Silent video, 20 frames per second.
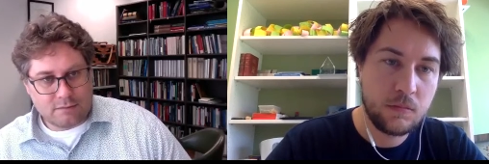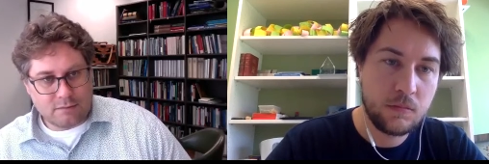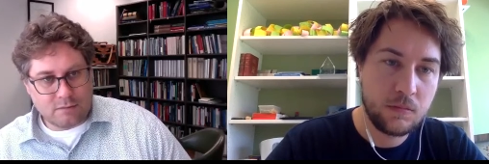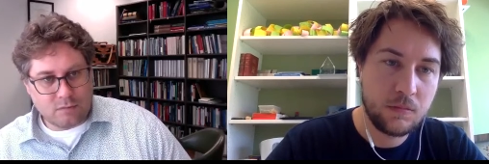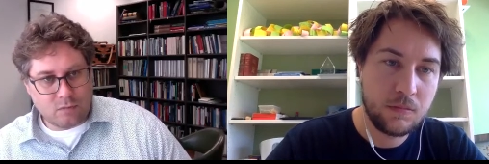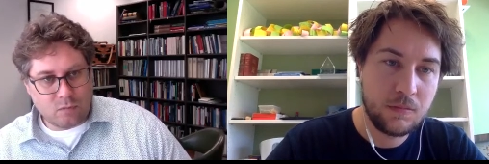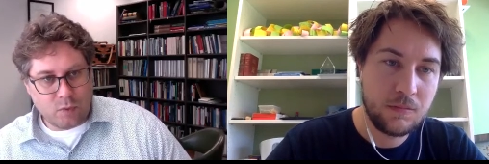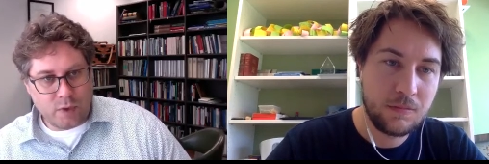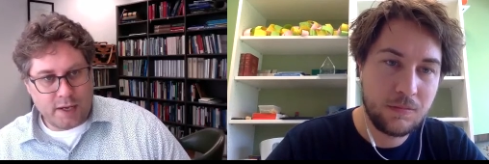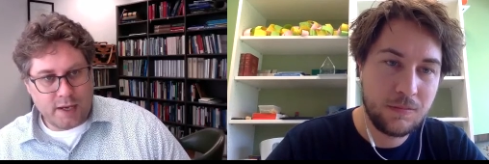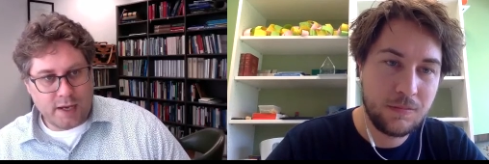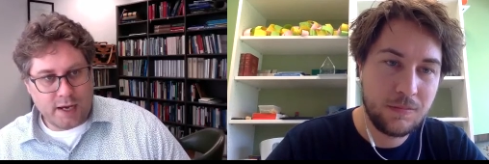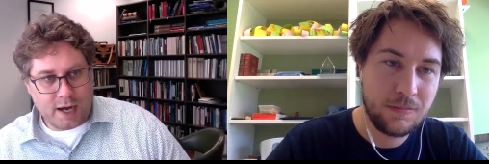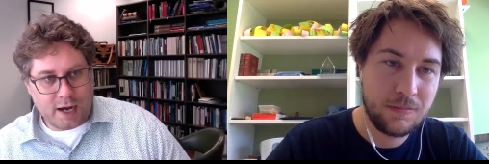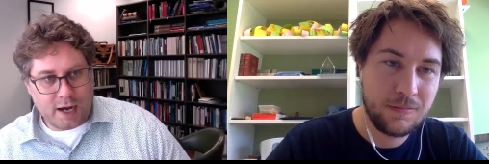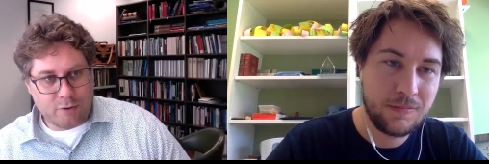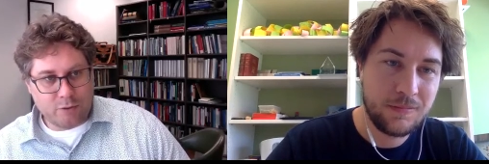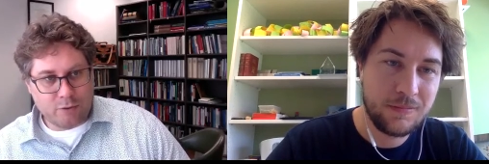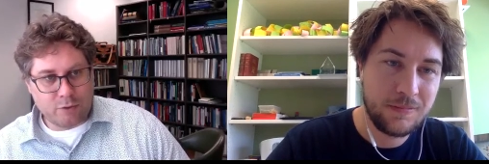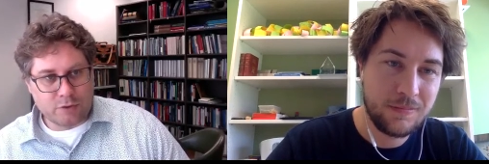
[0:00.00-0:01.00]
Speaker 1: we are
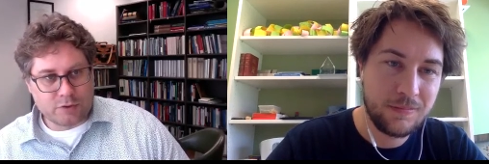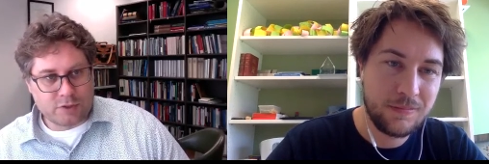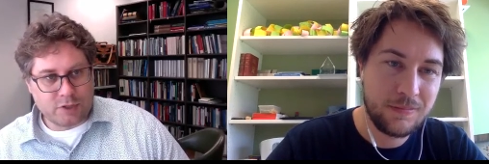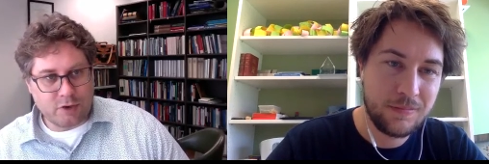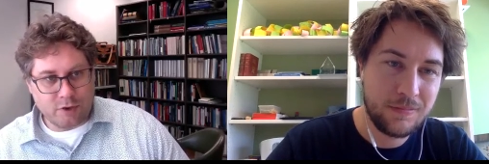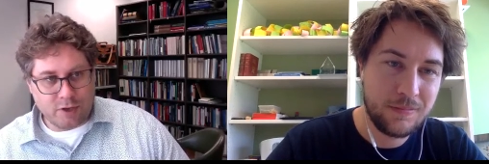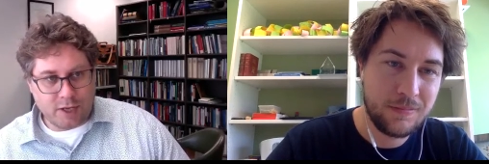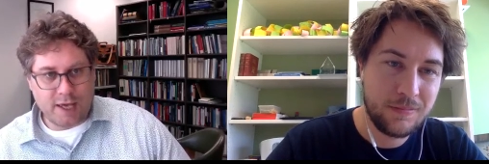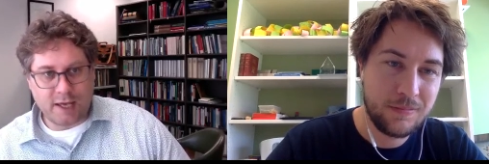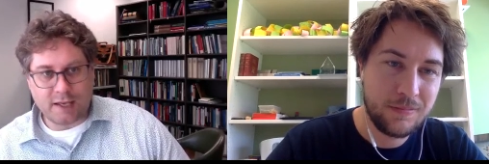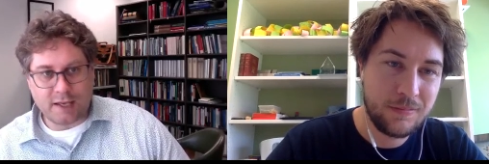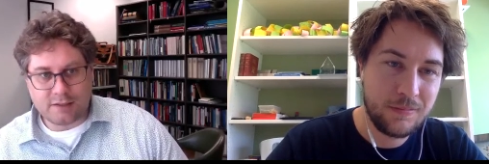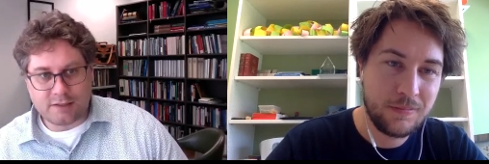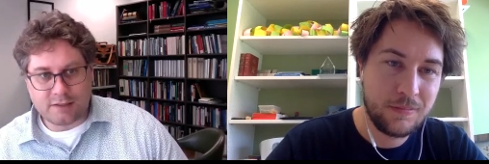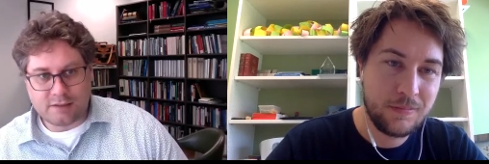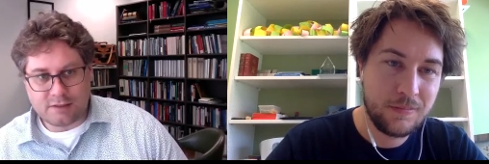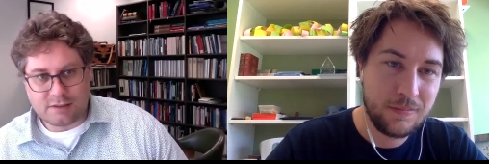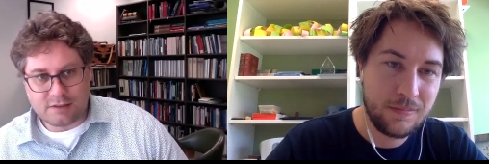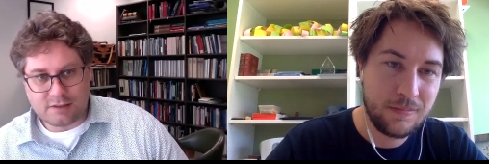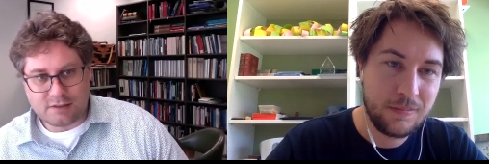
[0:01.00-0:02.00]
also
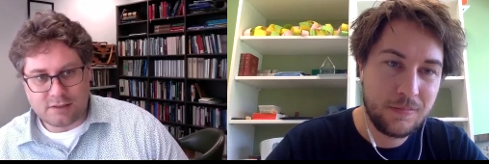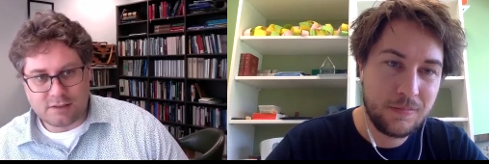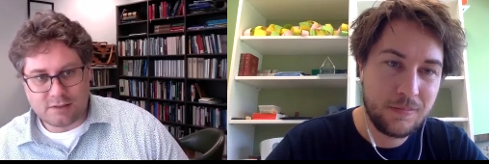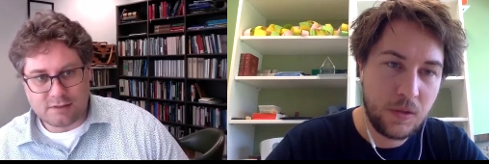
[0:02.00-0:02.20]
guests